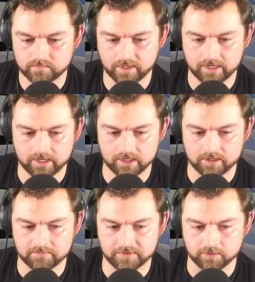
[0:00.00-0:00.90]

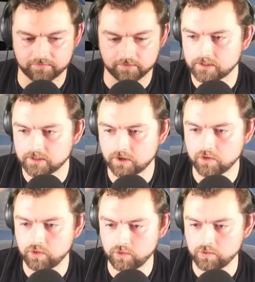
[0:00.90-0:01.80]
And beautiful.
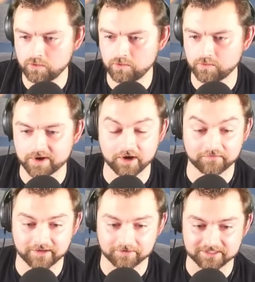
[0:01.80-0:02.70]
We are
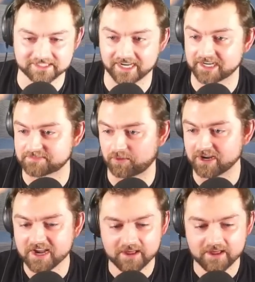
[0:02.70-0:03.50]
veteran status, boy.